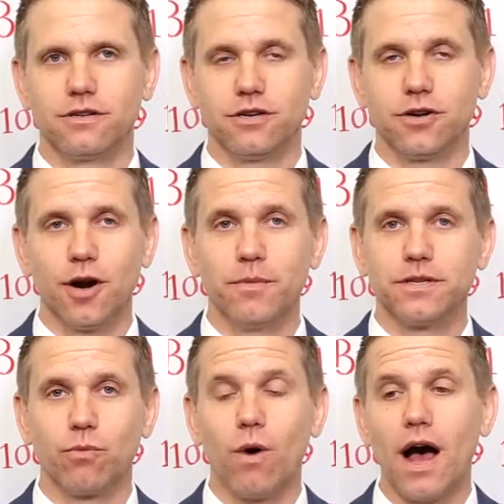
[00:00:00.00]

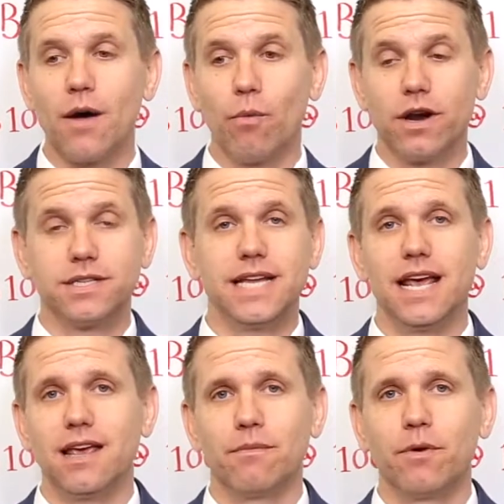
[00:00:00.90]
determines why one is
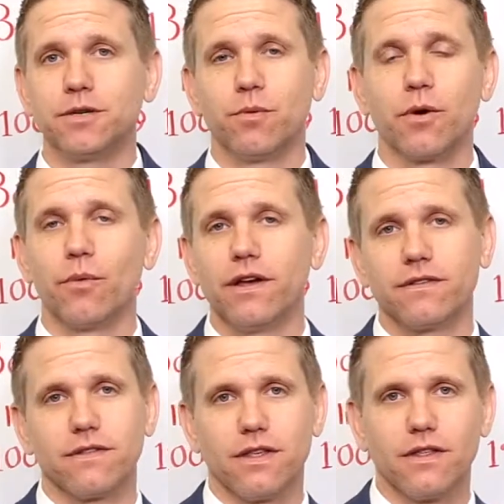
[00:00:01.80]
taking much more
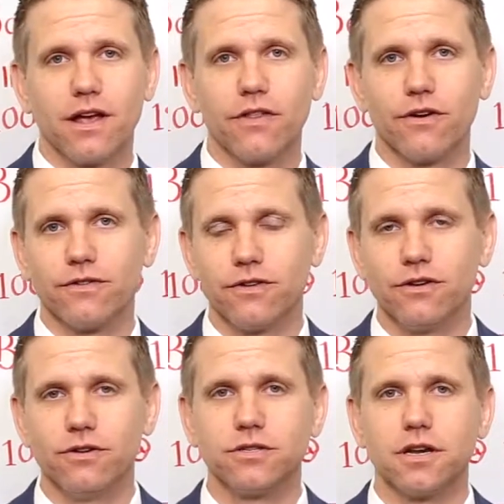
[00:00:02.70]
risk than the other
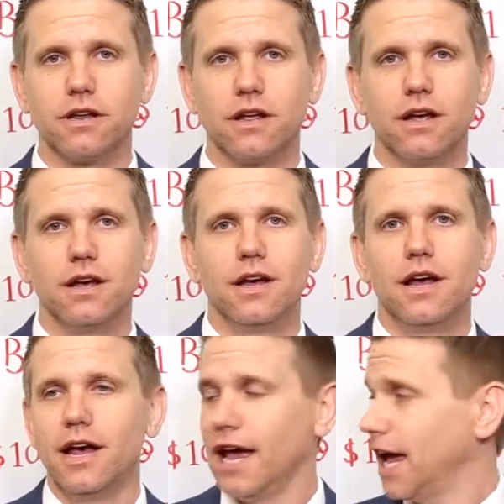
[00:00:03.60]
institution.
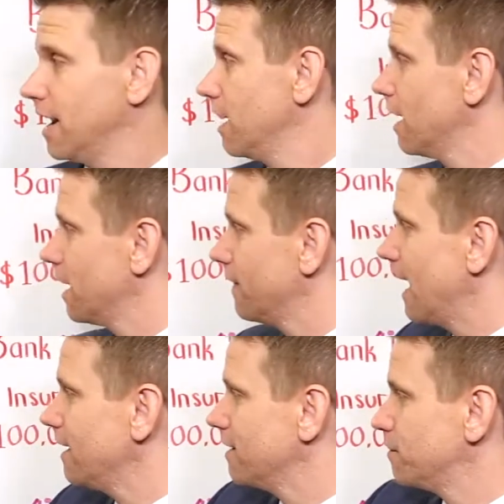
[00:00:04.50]
And
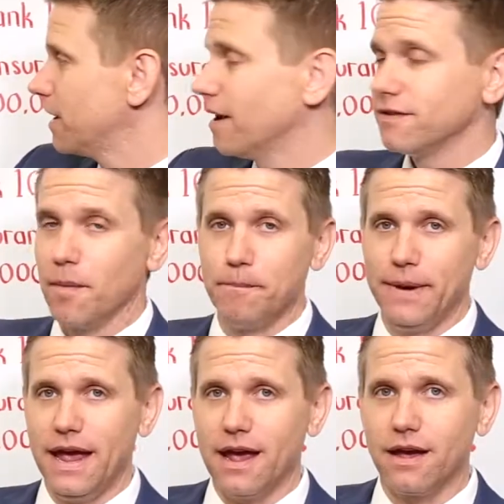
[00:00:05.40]
that is because a
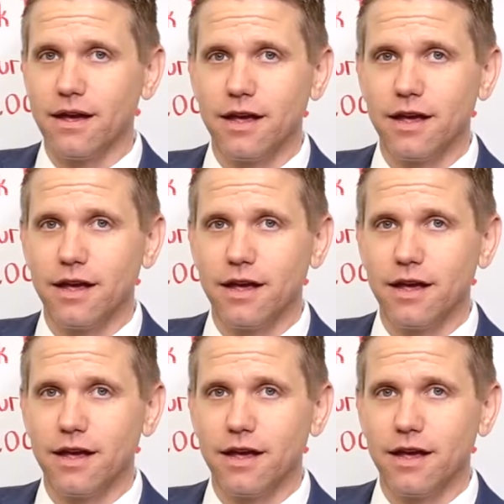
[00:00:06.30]
bank